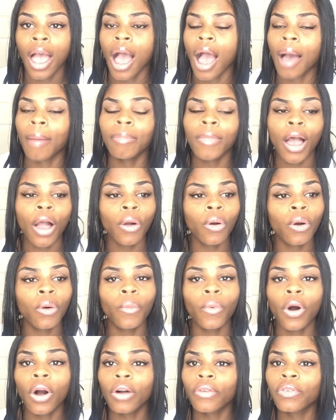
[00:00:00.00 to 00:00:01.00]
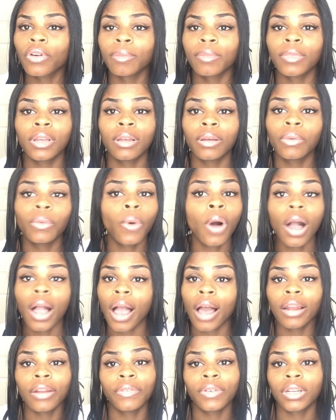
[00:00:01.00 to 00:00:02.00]
I'm not going to walk
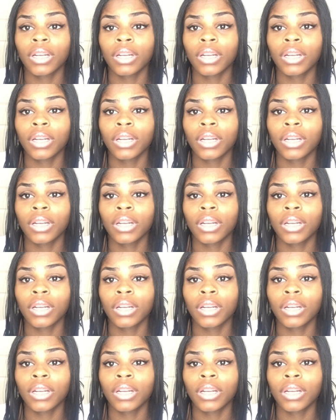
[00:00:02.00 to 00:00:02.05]
out of